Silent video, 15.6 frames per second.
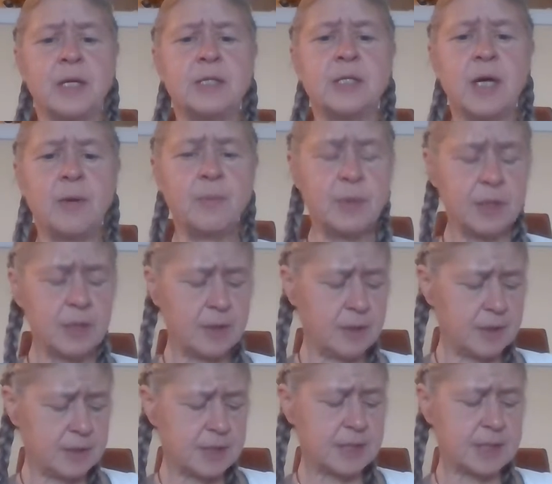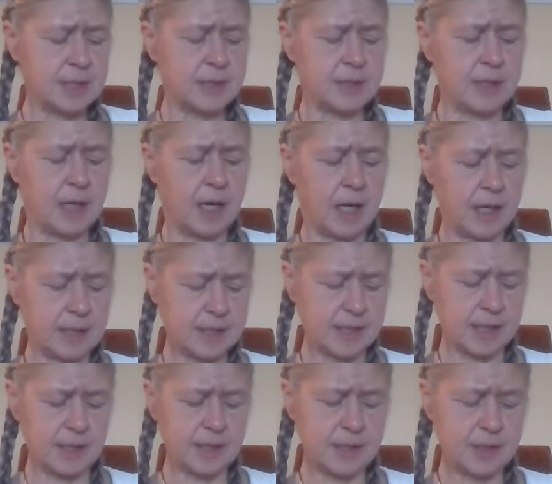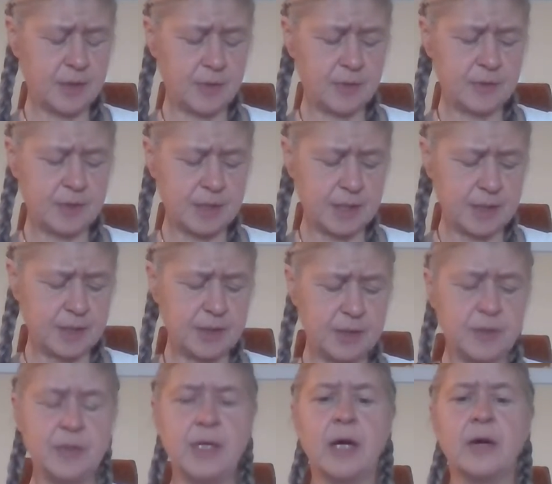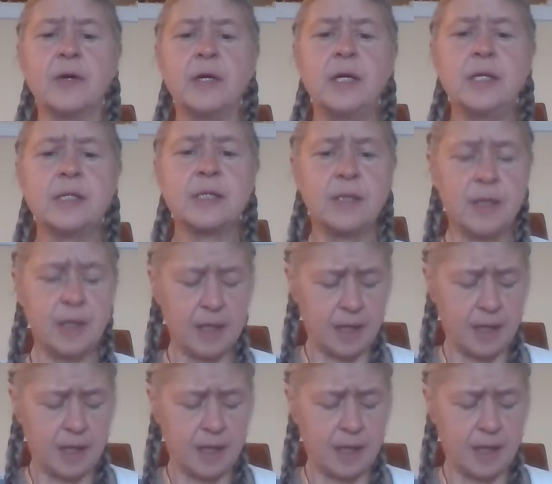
Chapter 6 goes into dairies.